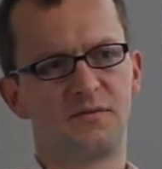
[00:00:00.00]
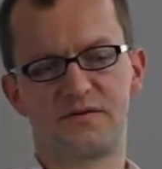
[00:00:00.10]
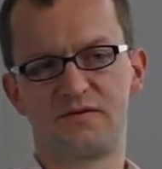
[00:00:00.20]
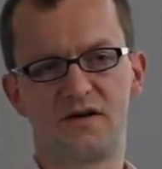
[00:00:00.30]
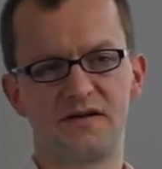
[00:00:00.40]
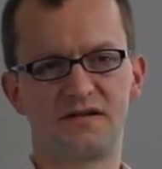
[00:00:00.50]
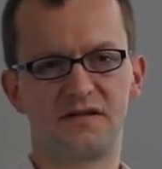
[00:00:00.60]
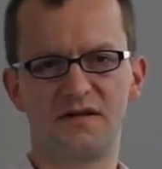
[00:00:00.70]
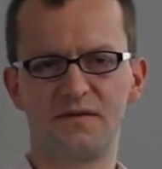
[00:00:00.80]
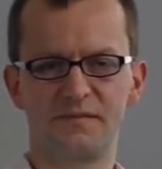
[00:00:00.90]
Christ. I
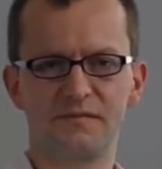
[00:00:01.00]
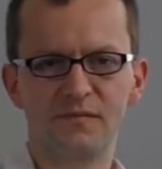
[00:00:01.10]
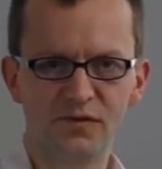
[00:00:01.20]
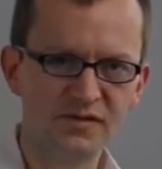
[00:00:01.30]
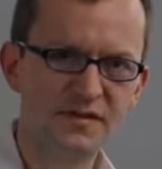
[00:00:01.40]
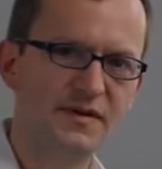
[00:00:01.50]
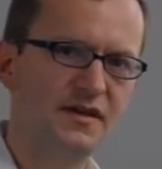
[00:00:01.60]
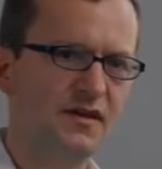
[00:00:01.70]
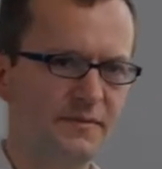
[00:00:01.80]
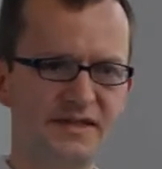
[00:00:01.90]
don't want to be
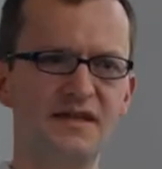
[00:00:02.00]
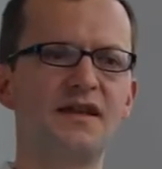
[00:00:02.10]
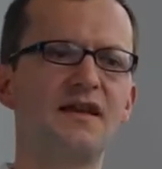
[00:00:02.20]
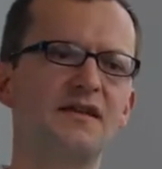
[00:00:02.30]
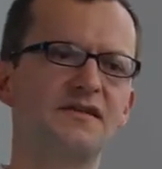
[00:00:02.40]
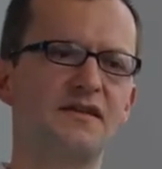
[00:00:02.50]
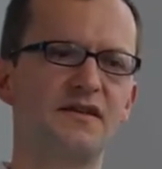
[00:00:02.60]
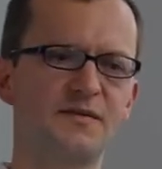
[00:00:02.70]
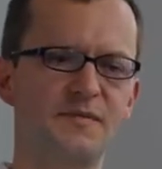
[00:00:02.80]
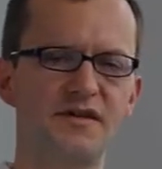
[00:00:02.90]
known particularly as a
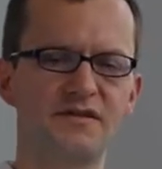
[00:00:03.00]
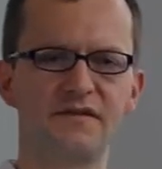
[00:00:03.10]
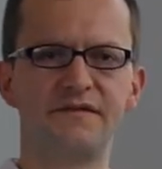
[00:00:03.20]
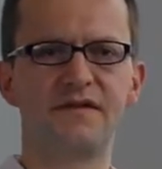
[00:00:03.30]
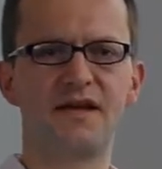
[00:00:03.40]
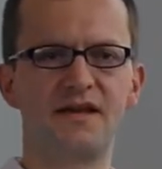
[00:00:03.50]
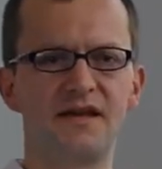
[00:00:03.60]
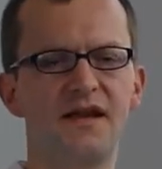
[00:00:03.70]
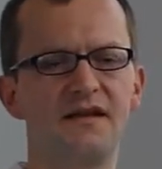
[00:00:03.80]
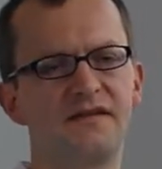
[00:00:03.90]
nice person for
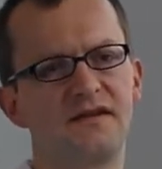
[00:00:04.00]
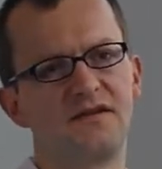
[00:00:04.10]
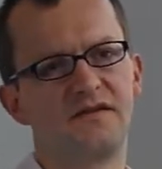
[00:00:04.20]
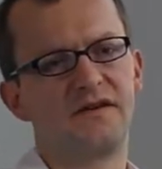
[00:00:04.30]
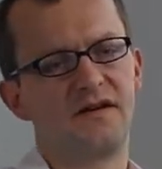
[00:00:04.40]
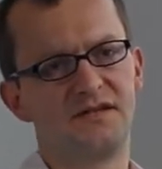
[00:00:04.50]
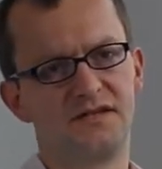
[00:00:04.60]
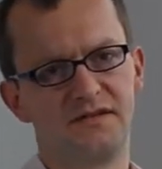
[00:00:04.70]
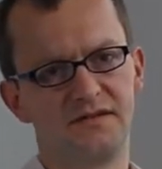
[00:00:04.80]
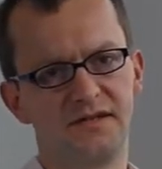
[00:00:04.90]
anything good that I
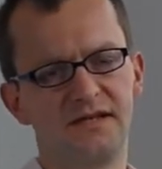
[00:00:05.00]
do.